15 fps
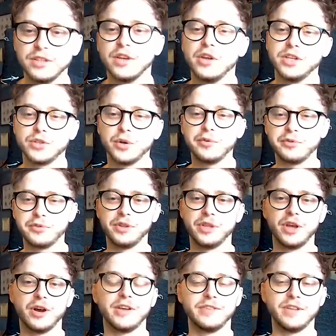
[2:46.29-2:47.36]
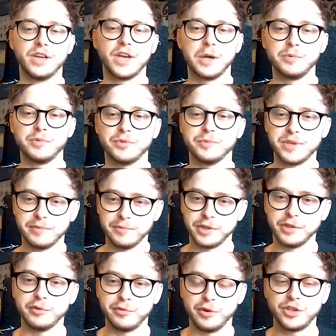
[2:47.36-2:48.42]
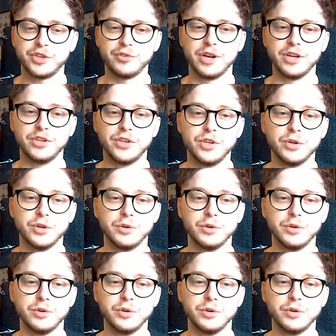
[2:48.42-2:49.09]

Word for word: it's often the idea comes from something that frustrates you.